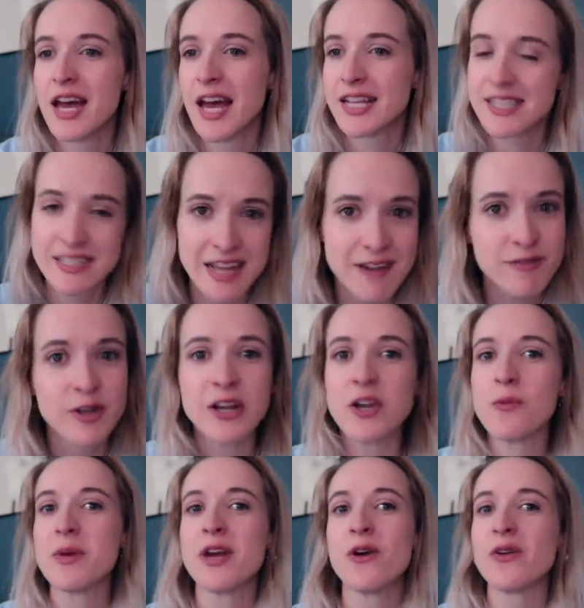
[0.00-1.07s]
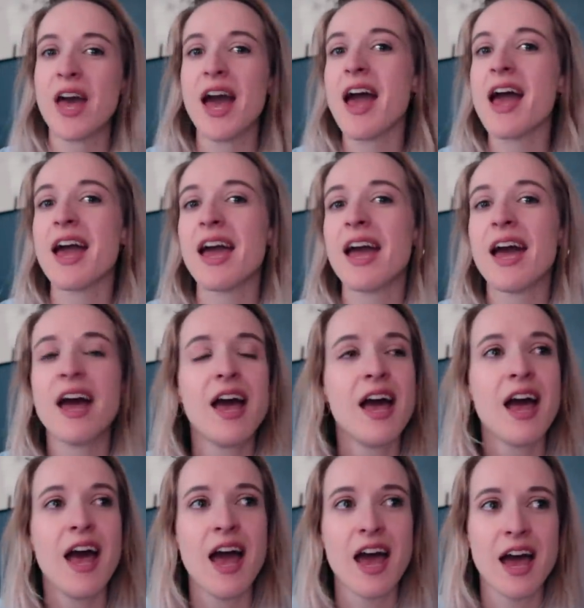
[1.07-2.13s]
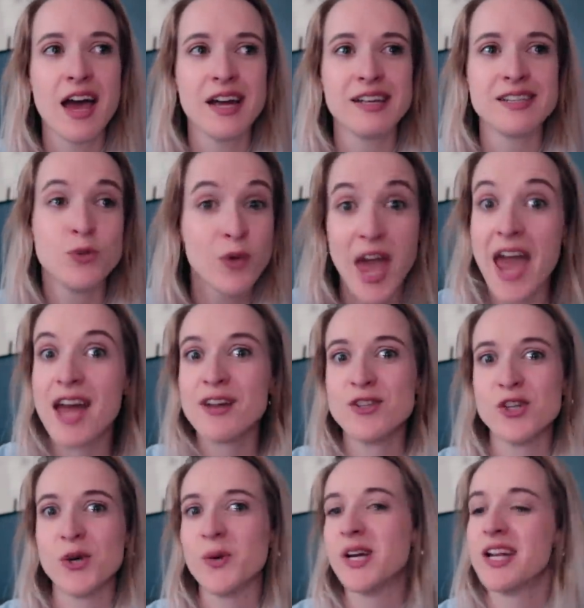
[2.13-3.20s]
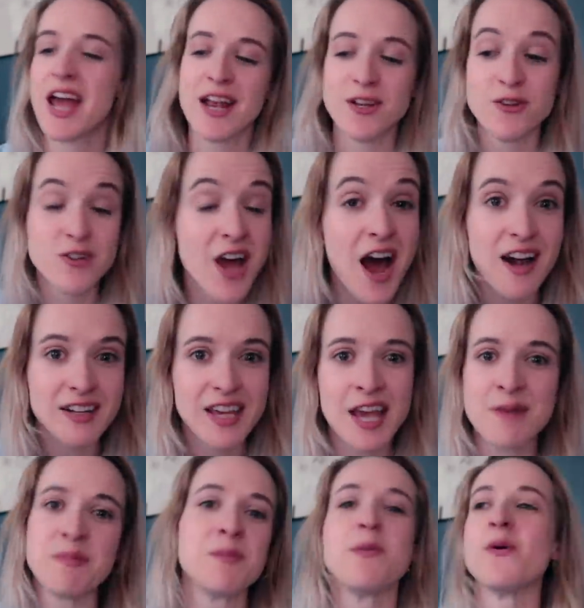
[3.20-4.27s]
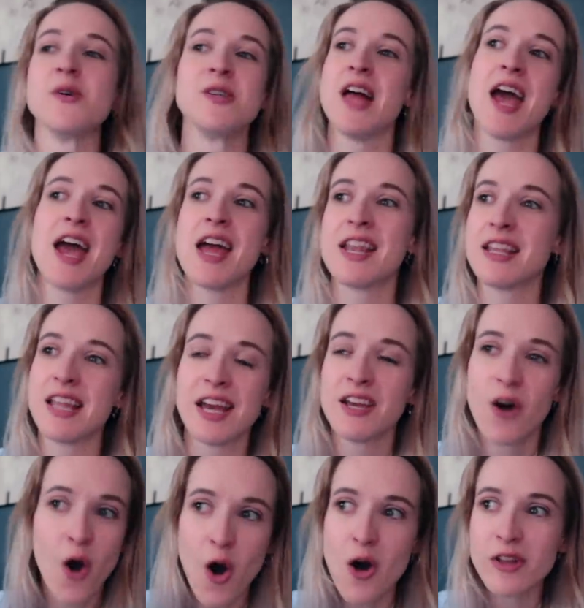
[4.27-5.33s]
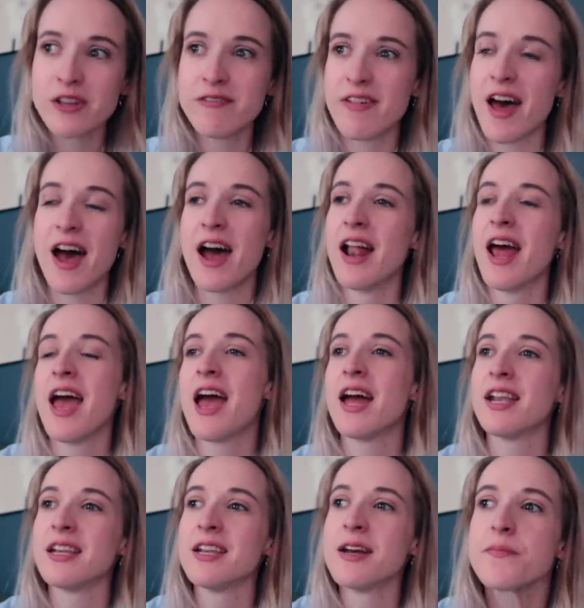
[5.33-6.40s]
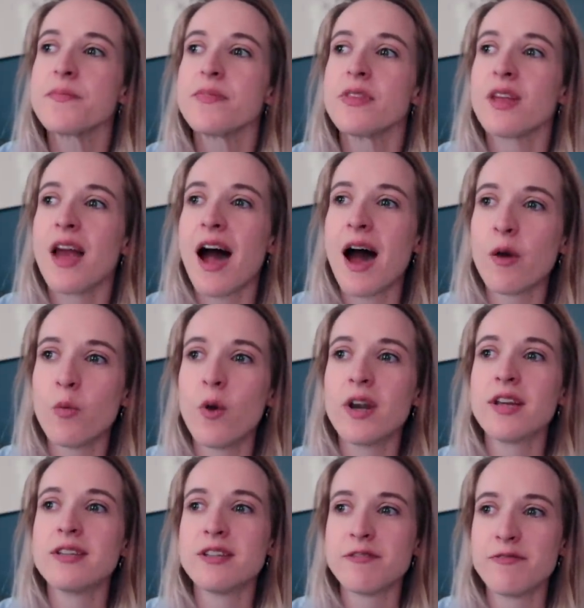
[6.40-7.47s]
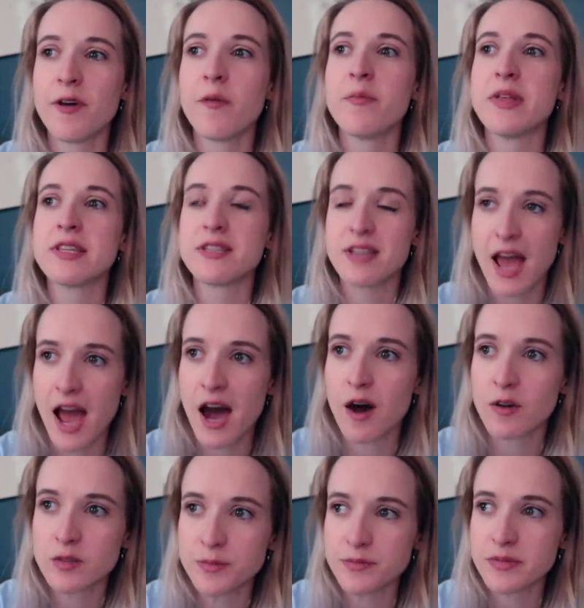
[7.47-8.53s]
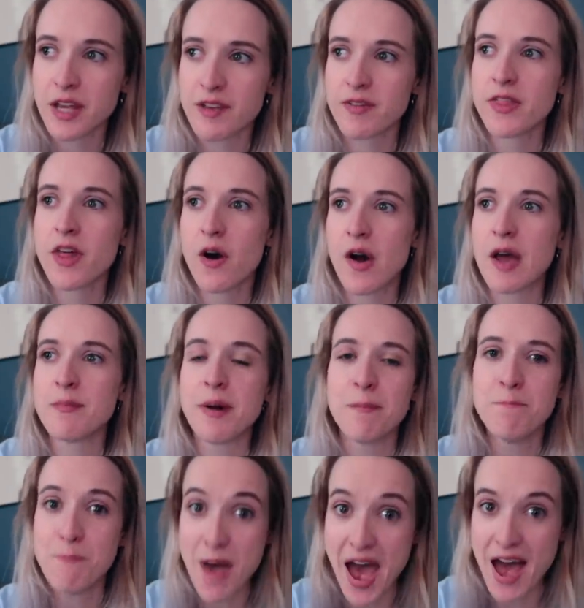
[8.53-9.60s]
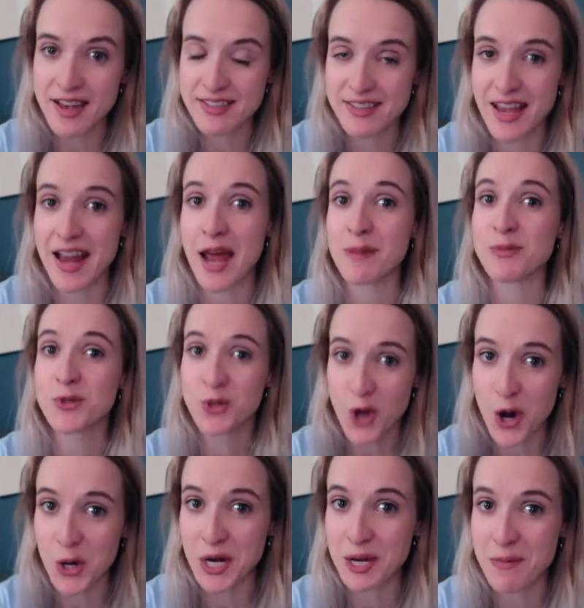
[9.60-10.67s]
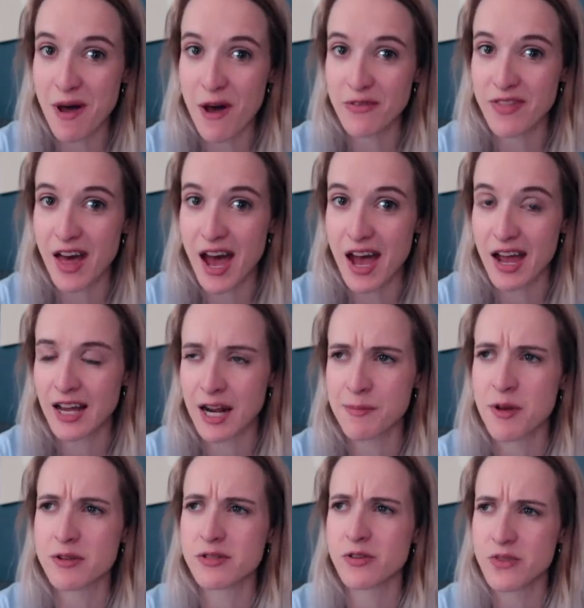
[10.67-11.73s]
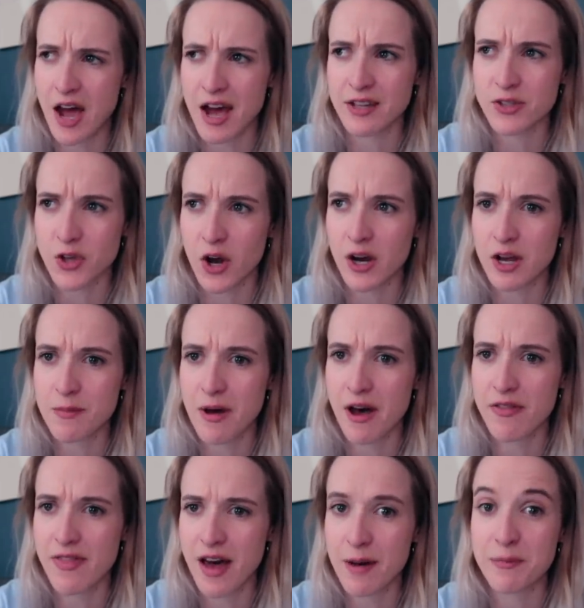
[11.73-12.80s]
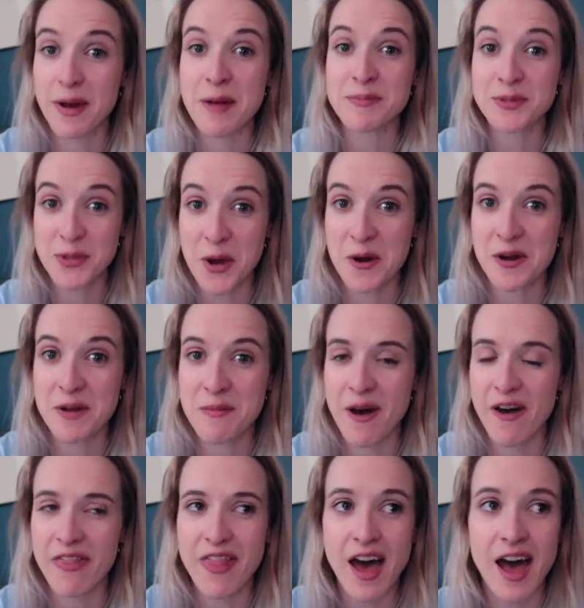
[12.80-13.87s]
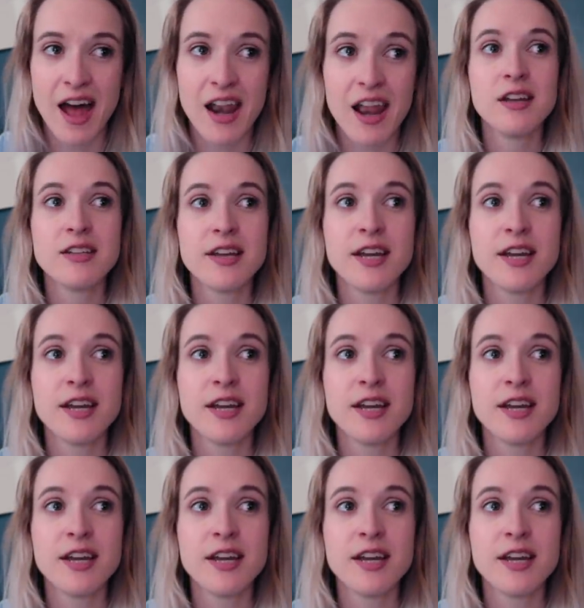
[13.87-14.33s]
it's never gonna be okay and can't do it and you're not capable and like all of that and I wanted to film this now, even though I'm a mess, and I'm sorry about that. And I'm also not sorry about that, but I'm sorry about that.